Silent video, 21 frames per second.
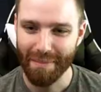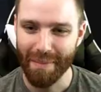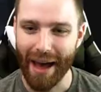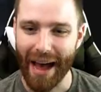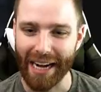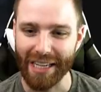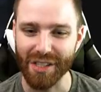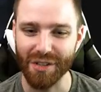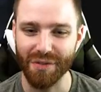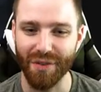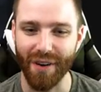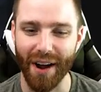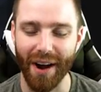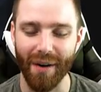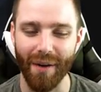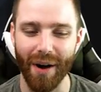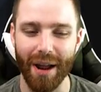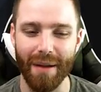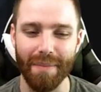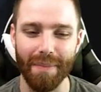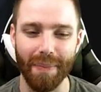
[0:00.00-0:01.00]
Max fire
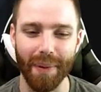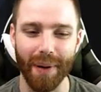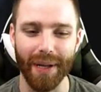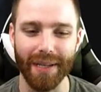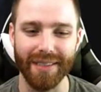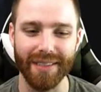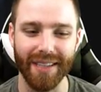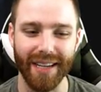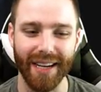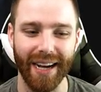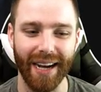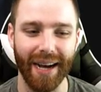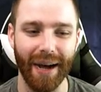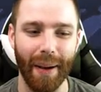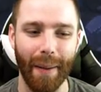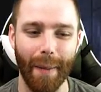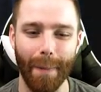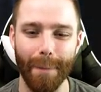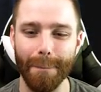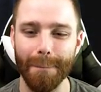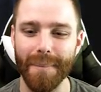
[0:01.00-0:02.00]
rate, but
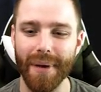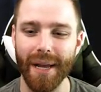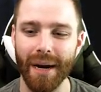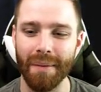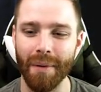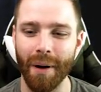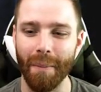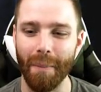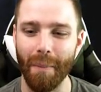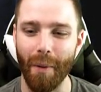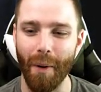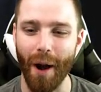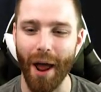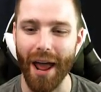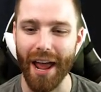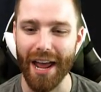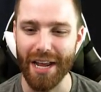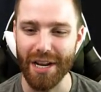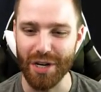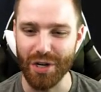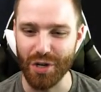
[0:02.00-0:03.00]
uh, minimum
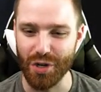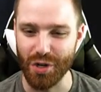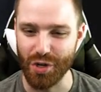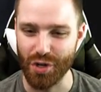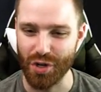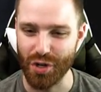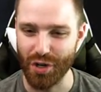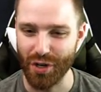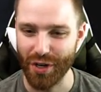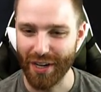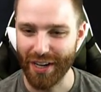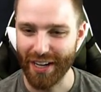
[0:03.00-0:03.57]
range.